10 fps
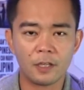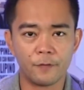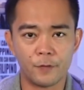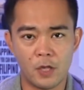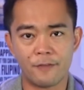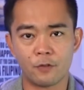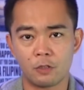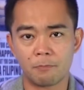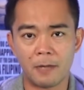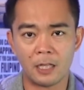If you have
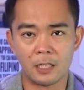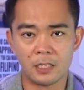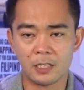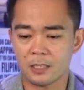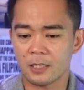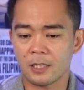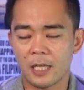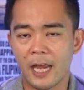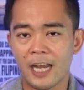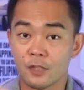good balance,
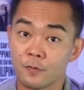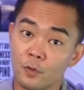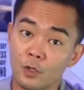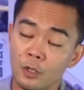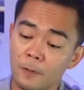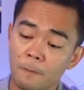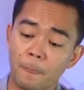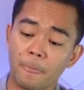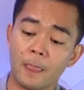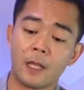ask for
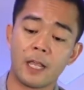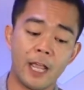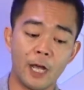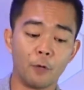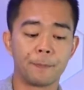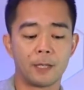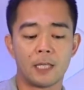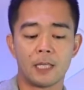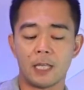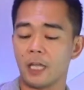help
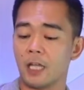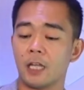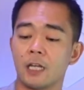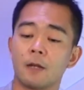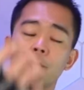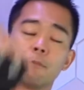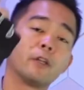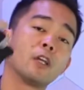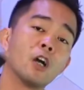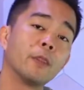in
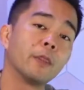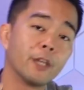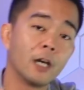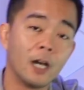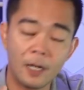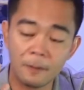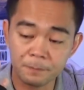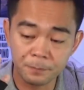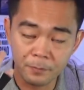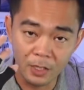putting on the
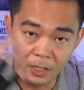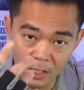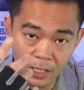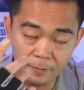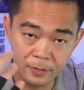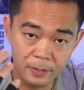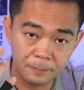gloves,